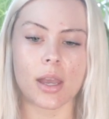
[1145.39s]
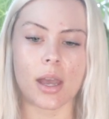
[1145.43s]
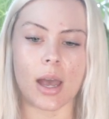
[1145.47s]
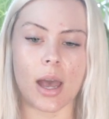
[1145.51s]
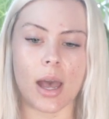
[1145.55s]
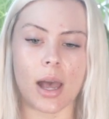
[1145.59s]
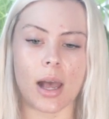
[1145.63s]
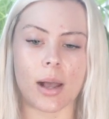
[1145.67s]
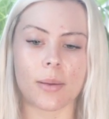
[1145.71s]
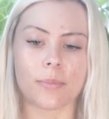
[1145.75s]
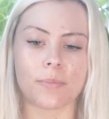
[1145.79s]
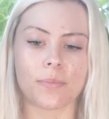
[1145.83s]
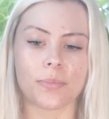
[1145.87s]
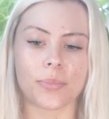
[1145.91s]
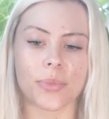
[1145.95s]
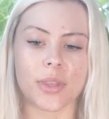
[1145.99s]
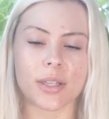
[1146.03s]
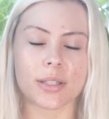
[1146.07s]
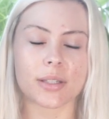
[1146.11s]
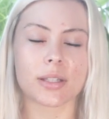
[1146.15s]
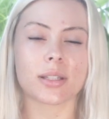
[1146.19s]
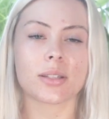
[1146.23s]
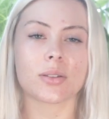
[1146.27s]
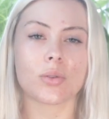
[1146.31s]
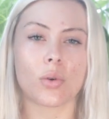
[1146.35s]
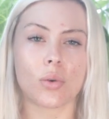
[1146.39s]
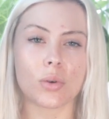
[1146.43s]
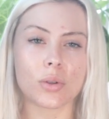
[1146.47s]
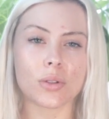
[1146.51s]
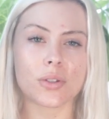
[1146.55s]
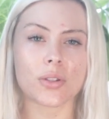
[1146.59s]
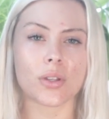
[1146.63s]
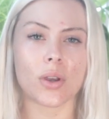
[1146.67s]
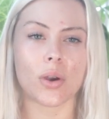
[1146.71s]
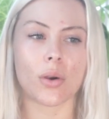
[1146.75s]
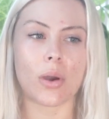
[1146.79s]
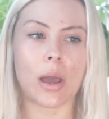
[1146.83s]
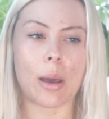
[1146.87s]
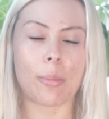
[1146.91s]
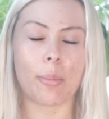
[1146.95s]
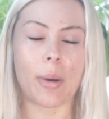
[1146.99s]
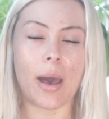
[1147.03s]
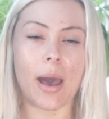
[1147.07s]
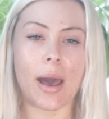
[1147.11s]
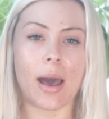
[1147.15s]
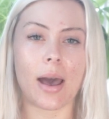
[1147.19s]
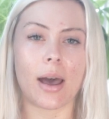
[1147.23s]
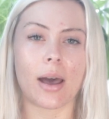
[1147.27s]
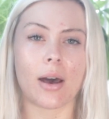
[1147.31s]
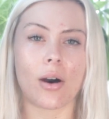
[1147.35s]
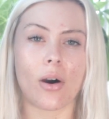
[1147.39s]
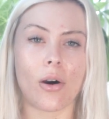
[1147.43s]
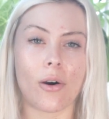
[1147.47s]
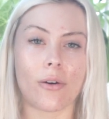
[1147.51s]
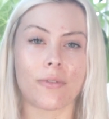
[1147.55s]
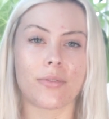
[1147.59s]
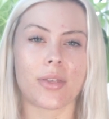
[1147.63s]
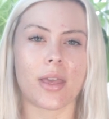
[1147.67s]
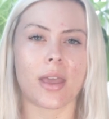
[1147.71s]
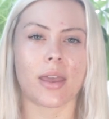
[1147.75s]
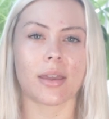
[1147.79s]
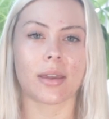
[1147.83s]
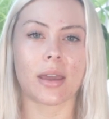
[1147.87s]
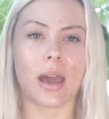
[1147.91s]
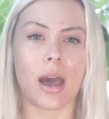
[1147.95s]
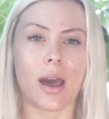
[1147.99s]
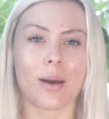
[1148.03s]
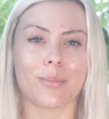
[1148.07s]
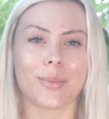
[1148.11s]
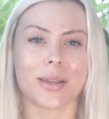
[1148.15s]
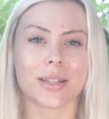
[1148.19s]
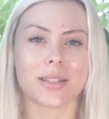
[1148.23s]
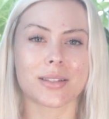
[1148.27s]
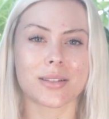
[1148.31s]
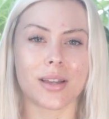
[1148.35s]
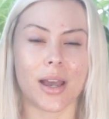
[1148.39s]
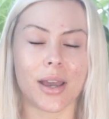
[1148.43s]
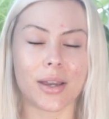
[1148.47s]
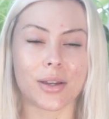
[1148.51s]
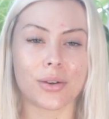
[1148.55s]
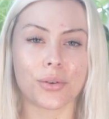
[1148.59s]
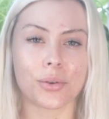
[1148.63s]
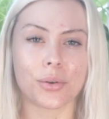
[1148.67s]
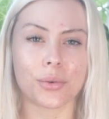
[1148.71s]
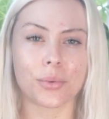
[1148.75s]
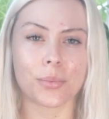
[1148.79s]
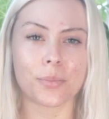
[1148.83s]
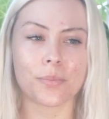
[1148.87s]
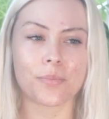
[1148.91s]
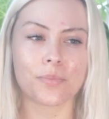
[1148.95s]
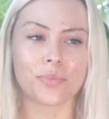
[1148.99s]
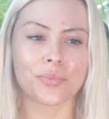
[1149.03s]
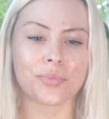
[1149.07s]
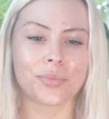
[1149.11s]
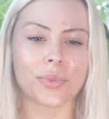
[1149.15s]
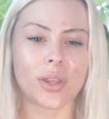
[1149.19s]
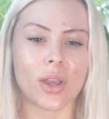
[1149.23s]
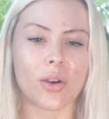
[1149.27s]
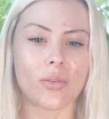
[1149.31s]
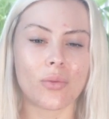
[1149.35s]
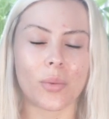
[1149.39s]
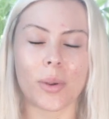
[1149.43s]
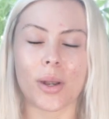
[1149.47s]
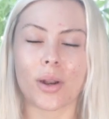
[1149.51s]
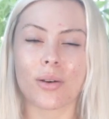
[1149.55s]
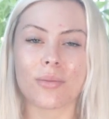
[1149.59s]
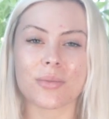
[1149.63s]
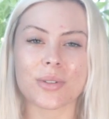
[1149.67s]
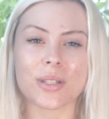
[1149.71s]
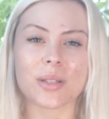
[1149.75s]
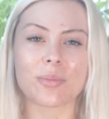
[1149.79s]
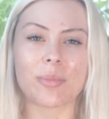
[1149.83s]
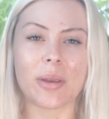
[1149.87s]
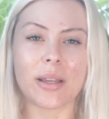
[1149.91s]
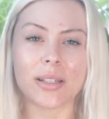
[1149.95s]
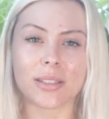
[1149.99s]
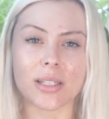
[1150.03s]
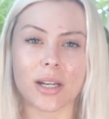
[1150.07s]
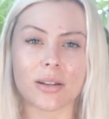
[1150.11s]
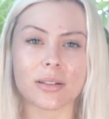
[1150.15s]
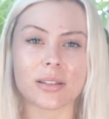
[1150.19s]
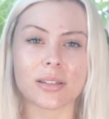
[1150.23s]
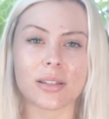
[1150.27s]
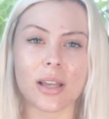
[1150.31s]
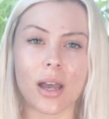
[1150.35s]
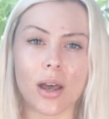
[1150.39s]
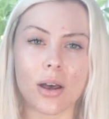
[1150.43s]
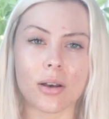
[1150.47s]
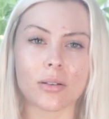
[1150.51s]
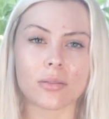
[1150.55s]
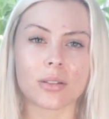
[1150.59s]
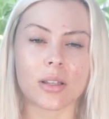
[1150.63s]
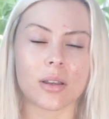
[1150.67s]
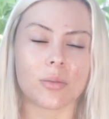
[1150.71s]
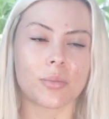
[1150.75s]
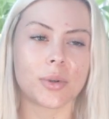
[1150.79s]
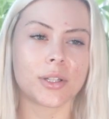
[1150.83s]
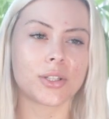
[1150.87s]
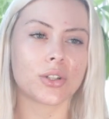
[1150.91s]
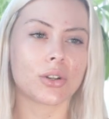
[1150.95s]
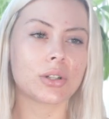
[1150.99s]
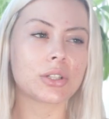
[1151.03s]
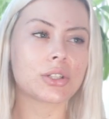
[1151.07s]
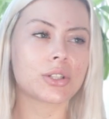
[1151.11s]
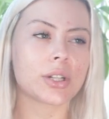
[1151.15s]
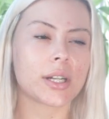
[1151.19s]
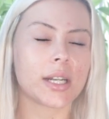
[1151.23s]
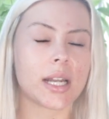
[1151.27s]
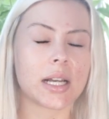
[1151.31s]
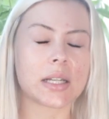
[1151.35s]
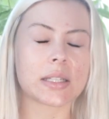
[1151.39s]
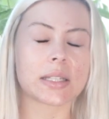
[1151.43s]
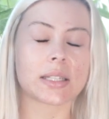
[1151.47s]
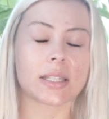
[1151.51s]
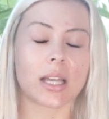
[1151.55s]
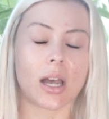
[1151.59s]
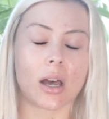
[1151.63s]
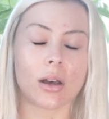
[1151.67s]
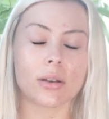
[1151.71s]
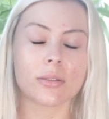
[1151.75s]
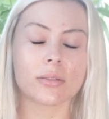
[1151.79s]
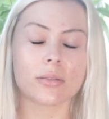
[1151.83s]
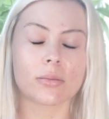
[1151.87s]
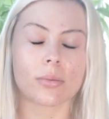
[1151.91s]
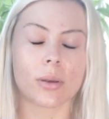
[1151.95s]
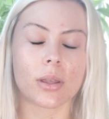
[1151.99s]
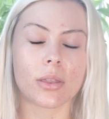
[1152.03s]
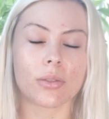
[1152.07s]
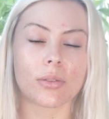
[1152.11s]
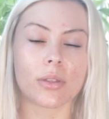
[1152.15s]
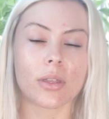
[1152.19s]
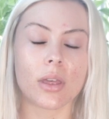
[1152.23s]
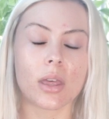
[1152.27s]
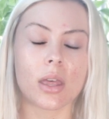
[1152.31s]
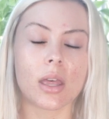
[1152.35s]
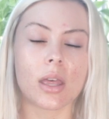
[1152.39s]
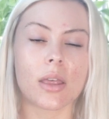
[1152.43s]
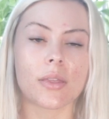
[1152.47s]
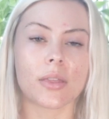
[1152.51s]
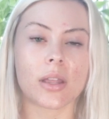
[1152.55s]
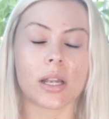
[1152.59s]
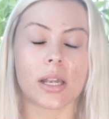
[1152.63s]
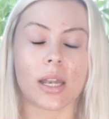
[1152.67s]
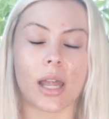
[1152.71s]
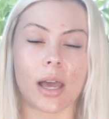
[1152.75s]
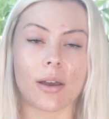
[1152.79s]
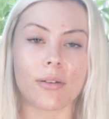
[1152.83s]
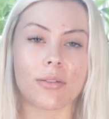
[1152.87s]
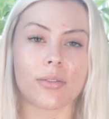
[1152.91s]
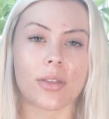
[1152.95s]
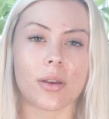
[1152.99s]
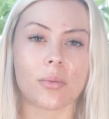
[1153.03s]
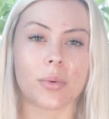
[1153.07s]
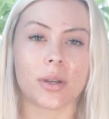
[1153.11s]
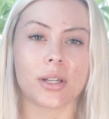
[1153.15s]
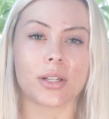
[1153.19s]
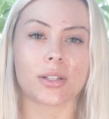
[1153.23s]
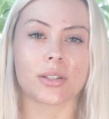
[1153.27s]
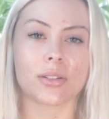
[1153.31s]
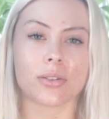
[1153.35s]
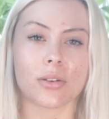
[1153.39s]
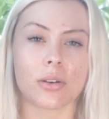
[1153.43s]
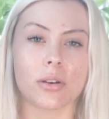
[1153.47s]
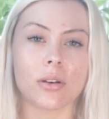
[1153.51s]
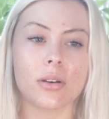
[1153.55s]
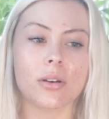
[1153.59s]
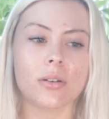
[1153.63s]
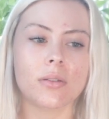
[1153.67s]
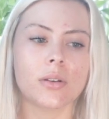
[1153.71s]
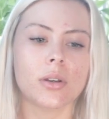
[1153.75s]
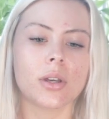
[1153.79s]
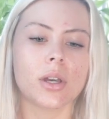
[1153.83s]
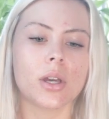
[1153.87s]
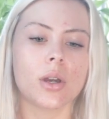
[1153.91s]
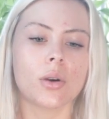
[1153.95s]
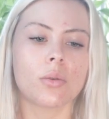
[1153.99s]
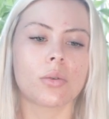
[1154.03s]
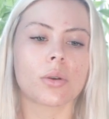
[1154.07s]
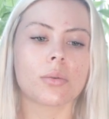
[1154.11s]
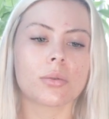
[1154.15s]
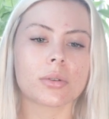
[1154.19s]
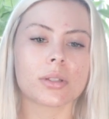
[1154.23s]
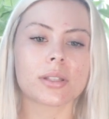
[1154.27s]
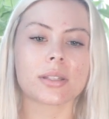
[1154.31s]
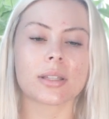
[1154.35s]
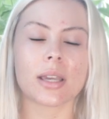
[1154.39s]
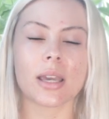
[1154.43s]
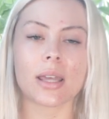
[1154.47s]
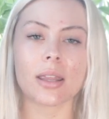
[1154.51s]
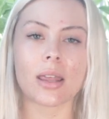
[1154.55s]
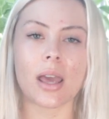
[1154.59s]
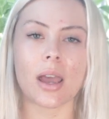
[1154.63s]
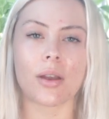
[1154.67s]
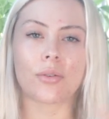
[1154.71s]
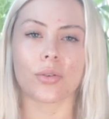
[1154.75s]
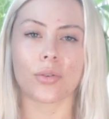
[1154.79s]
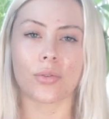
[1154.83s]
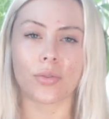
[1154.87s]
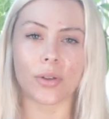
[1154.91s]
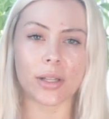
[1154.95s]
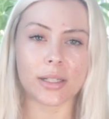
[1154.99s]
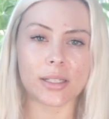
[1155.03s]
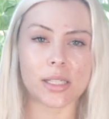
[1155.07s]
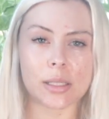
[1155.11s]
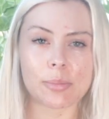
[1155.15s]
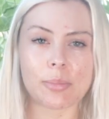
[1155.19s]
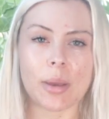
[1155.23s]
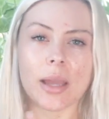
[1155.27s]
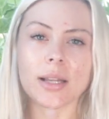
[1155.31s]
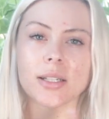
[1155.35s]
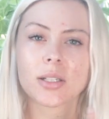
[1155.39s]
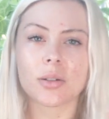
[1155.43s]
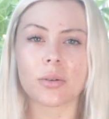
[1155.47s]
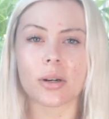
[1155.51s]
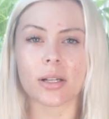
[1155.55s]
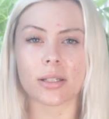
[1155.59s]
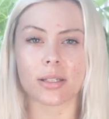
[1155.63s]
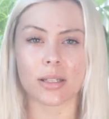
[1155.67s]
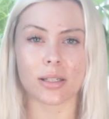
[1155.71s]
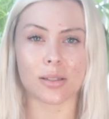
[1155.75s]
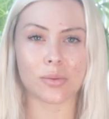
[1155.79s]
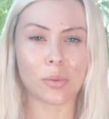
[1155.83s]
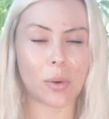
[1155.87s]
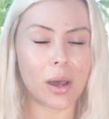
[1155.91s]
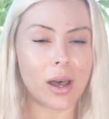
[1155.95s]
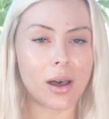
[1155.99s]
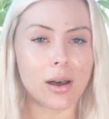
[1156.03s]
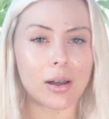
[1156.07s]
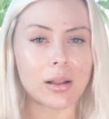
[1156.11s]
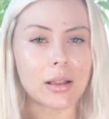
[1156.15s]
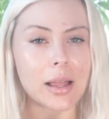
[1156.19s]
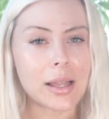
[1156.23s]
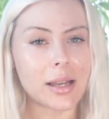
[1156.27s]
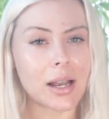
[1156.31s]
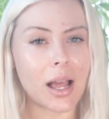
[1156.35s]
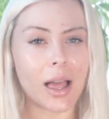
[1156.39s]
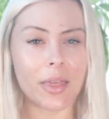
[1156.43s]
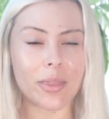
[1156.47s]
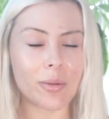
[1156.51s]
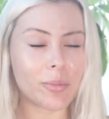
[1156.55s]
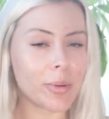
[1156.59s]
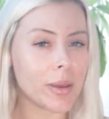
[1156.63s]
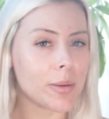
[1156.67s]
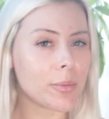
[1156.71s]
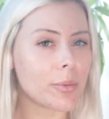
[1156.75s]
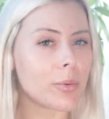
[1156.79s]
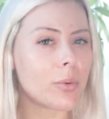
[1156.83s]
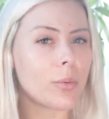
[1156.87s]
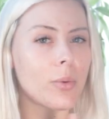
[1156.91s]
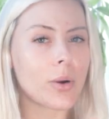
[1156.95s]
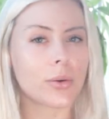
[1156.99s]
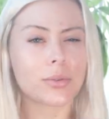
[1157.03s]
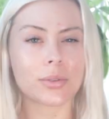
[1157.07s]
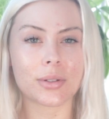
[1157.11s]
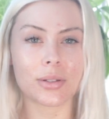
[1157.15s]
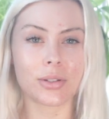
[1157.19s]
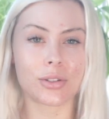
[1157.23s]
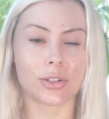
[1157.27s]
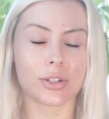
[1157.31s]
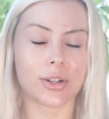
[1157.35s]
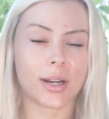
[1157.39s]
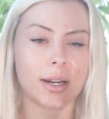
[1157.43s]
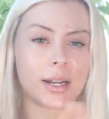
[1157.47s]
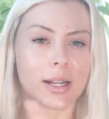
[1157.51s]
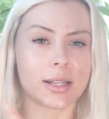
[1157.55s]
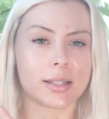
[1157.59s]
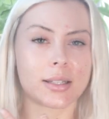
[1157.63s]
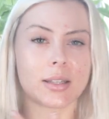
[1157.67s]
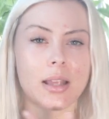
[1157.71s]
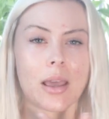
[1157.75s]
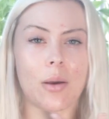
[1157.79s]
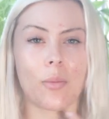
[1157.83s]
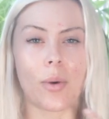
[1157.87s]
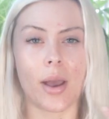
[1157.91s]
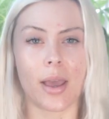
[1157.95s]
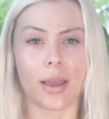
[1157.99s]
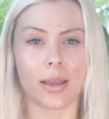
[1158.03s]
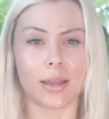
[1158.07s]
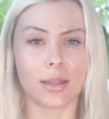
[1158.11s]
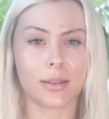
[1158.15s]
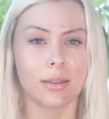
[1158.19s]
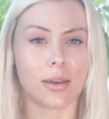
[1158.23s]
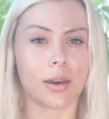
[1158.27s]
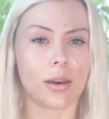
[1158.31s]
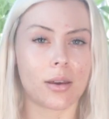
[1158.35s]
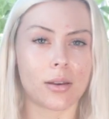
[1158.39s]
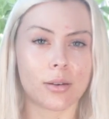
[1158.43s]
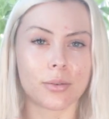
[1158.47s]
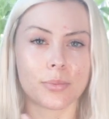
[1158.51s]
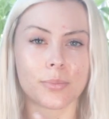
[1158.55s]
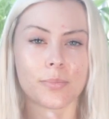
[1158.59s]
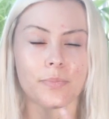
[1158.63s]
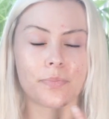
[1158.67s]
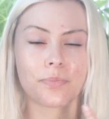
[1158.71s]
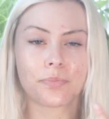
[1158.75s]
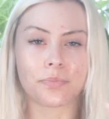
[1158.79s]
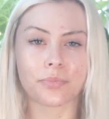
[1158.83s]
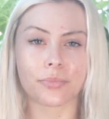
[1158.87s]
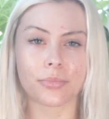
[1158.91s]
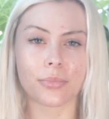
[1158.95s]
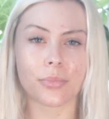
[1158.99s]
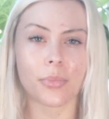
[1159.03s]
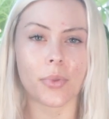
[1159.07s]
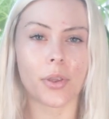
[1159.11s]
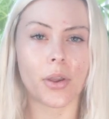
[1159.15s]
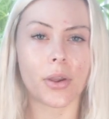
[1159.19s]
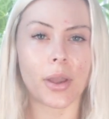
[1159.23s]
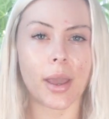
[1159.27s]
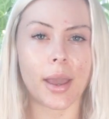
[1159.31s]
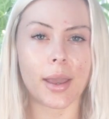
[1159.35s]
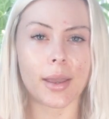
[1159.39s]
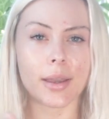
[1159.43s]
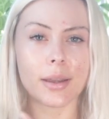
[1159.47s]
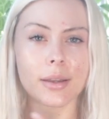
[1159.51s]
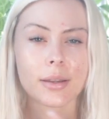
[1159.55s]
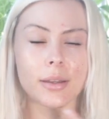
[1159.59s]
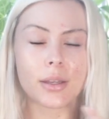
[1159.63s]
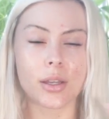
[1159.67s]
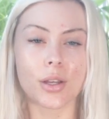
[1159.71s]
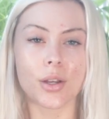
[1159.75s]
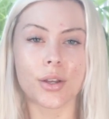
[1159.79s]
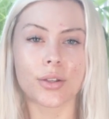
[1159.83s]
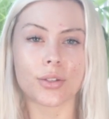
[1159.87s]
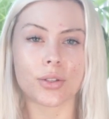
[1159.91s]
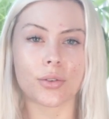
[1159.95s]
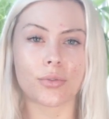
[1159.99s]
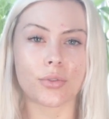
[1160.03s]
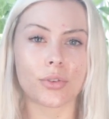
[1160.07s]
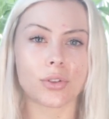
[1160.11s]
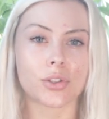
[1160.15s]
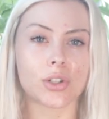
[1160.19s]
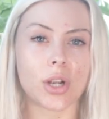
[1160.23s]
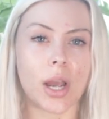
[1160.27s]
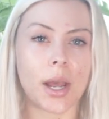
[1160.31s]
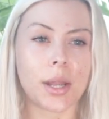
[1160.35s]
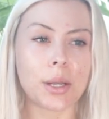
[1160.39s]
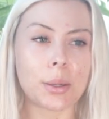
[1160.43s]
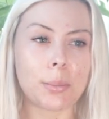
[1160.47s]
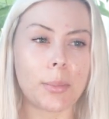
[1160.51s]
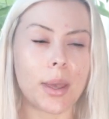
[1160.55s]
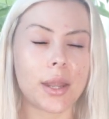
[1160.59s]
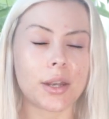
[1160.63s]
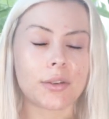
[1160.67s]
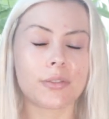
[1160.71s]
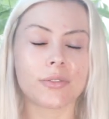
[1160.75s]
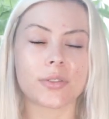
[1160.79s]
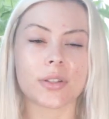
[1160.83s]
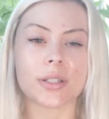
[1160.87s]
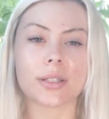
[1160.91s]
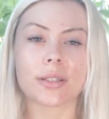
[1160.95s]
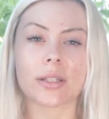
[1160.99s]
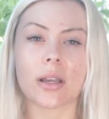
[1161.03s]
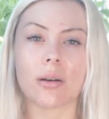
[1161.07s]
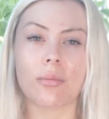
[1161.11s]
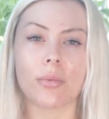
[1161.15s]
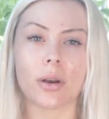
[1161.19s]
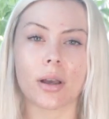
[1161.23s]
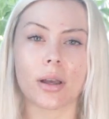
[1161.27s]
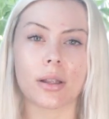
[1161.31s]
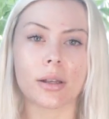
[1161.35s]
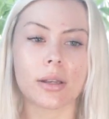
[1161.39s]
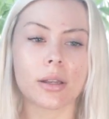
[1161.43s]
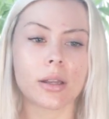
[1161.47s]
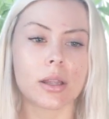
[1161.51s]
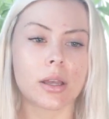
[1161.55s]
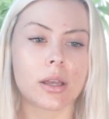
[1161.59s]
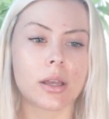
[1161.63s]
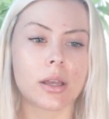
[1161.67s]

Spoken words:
This is also a part of that karmic cycle. If we don't respect ourselves and we don't treat ourselves with the love that we deserve, we will see that reflected back to us as well, and other people won't treat us that way either. Okay? So if you're trying to manifest someone